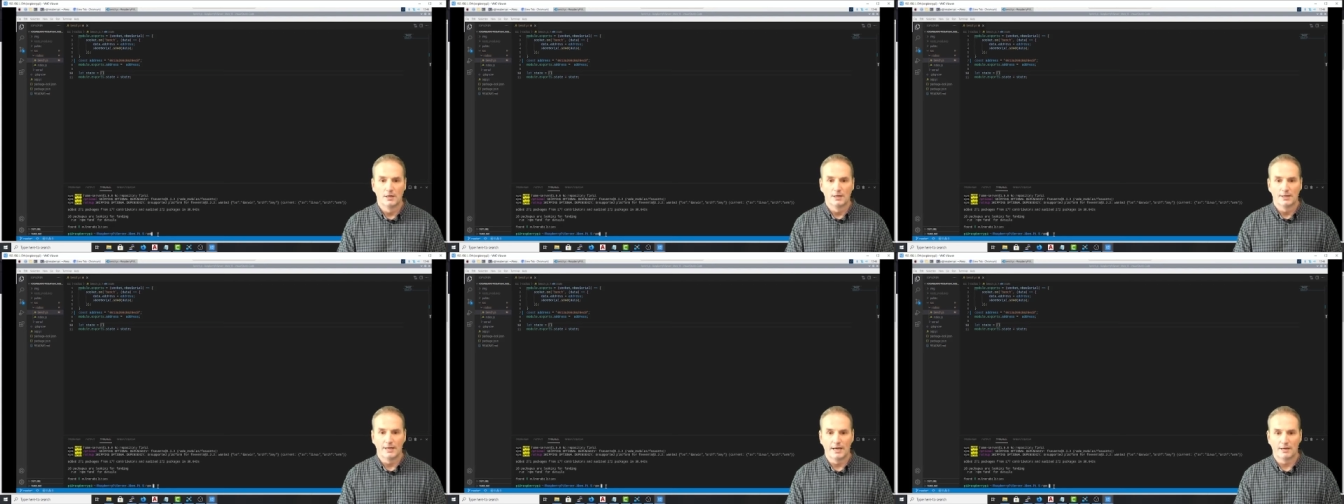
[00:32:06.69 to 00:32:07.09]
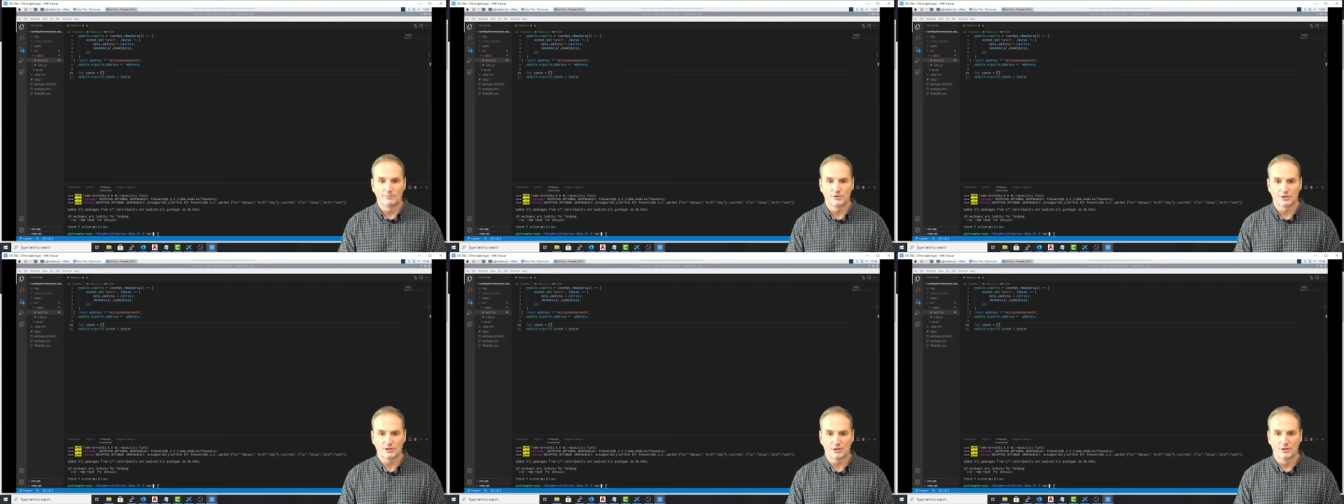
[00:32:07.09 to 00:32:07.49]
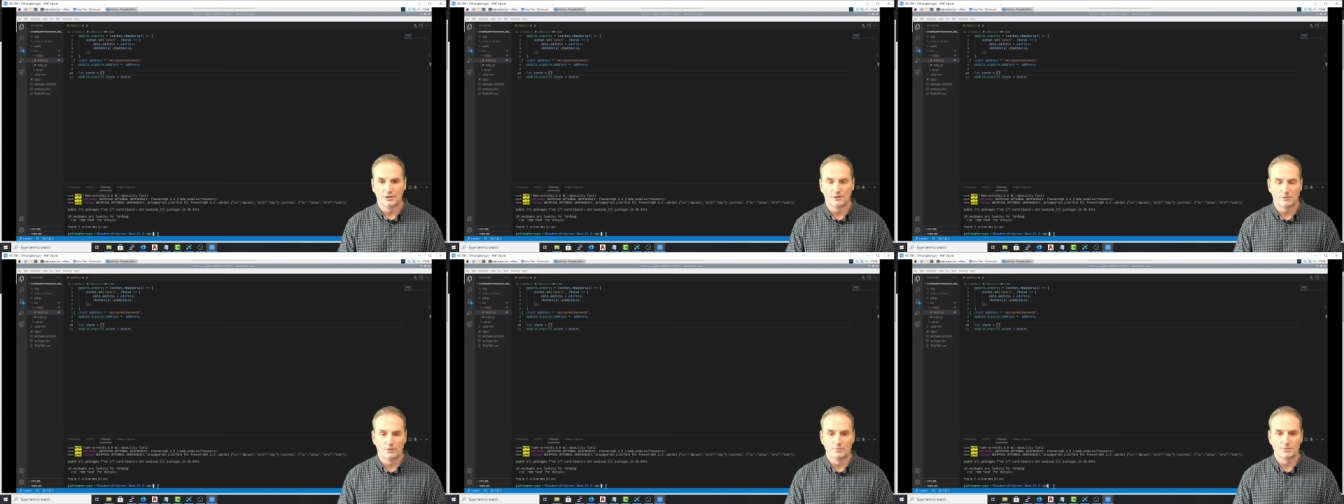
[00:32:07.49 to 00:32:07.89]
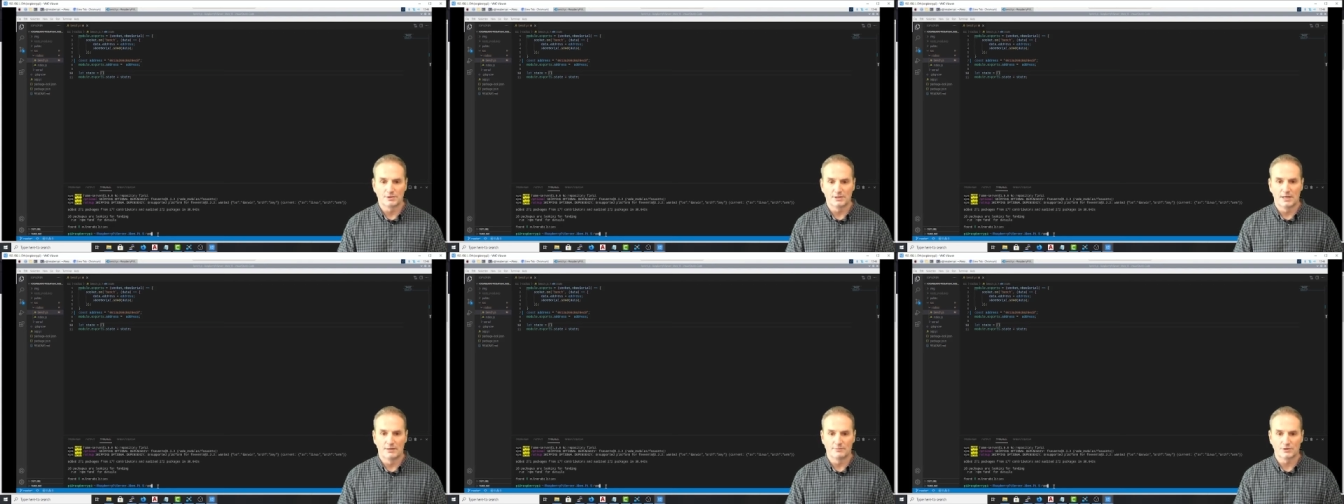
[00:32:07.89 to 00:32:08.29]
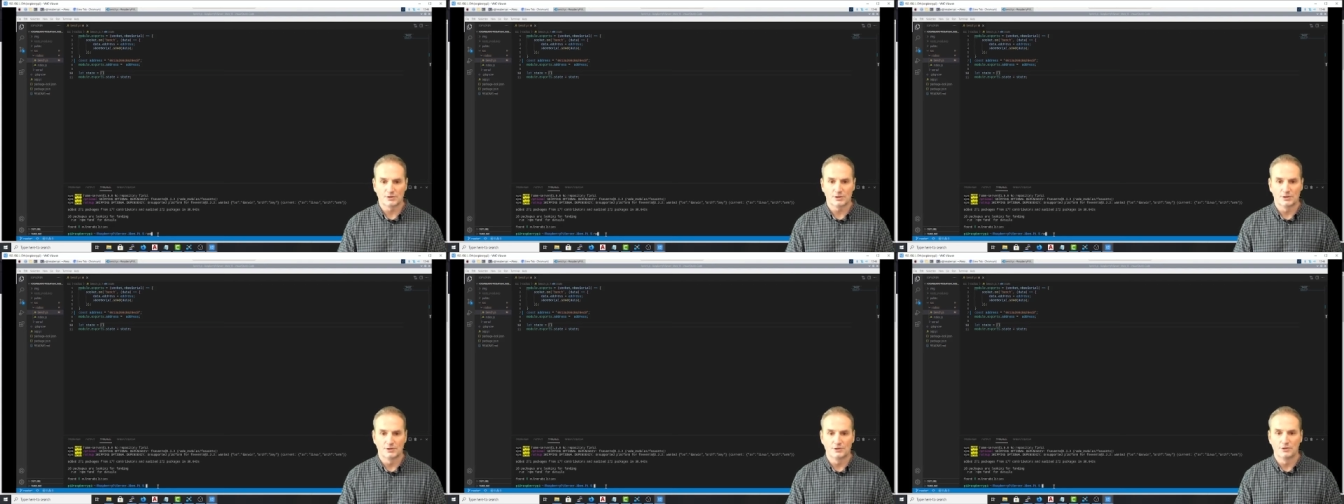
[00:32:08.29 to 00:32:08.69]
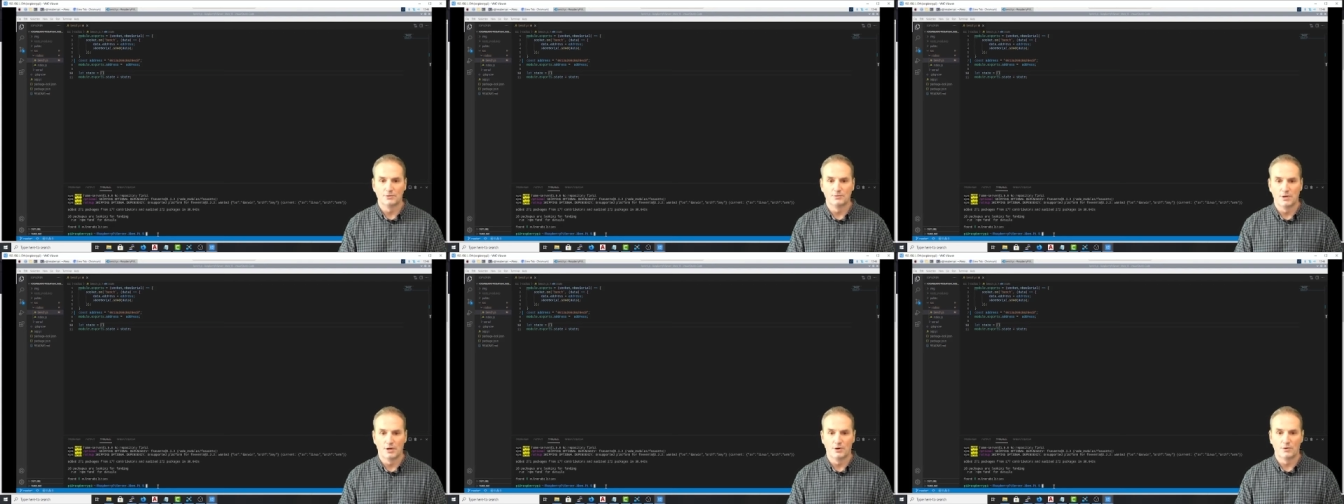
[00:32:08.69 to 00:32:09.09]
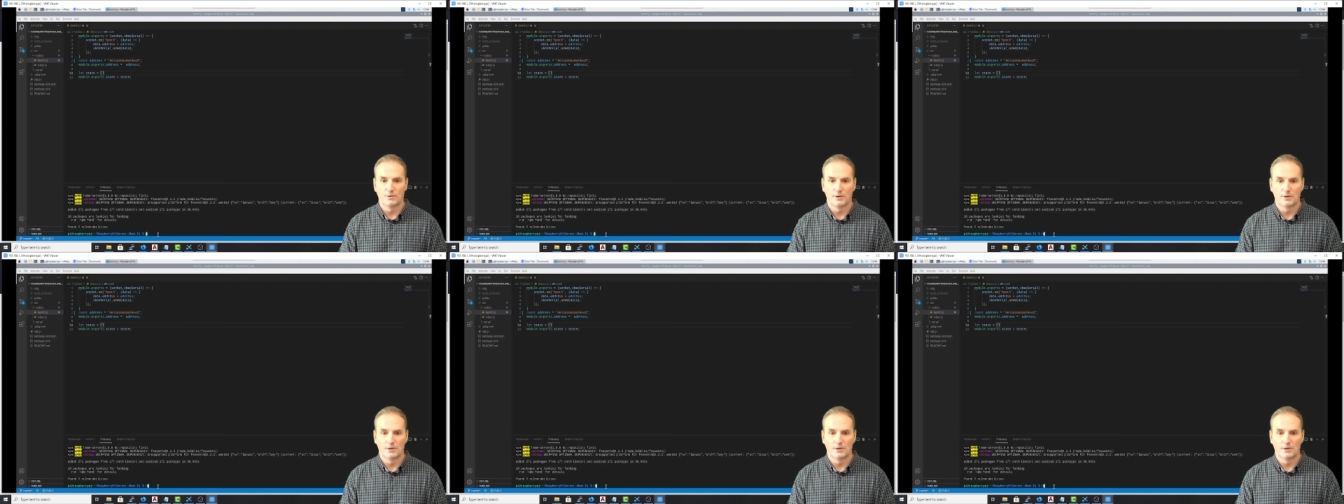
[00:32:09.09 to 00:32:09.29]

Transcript: Now I'm just gonna do Node.